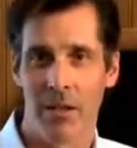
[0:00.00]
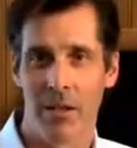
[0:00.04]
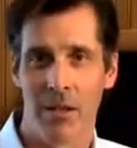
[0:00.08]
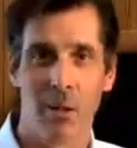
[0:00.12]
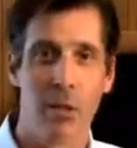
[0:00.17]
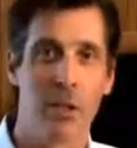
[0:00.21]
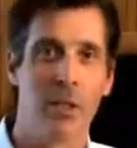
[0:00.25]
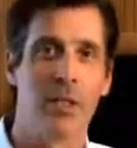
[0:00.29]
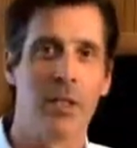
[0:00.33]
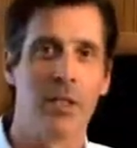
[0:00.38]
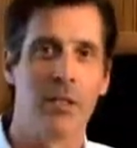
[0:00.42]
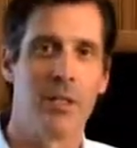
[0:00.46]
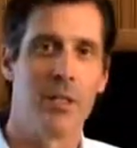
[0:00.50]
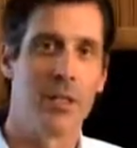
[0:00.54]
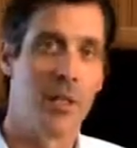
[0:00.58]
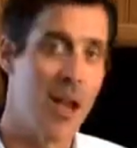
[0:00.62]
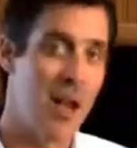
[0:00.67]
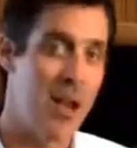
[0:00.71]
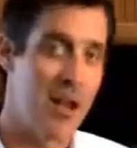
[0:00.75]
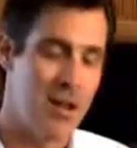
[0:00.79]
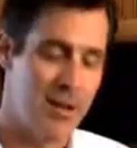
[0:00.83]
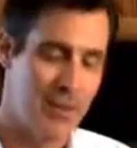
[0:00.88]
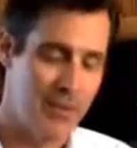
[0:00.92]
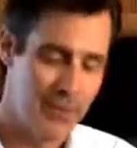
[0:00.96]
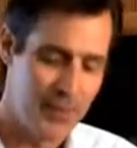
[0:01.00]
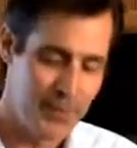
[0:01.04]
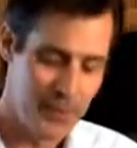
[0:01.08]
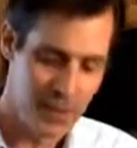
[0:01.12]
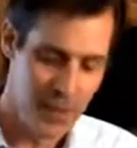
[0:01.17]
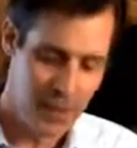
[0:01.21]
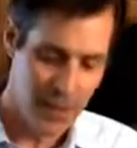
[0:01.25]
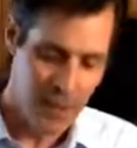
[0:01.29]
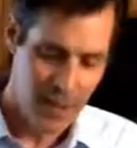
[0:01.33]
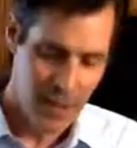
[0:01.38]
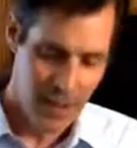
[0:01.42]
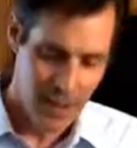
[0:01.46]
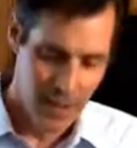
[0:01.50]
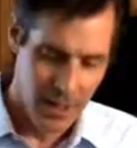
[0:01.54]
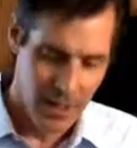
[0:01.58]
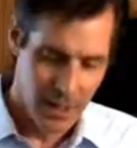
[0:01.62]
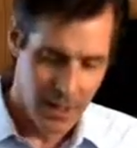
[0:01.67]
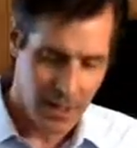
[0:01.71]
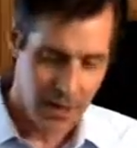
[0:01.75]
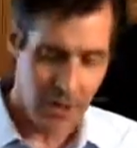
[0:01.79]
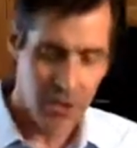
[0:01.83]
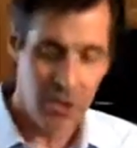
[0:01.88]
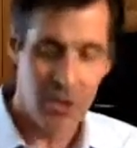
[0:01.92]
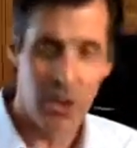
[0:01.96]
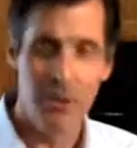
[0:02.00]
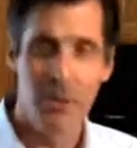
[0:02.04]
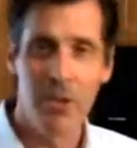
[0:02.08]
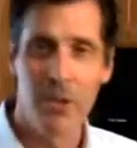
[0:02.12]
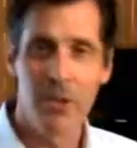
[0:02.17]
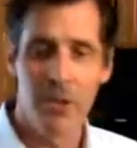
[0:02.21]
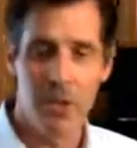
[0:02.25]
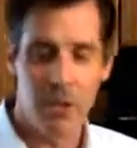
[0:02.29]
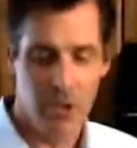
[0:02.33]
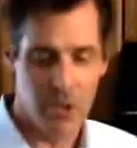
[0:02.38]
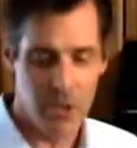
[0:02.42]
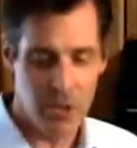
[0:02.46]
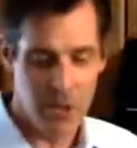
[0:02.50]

grilled steak. So chimichurri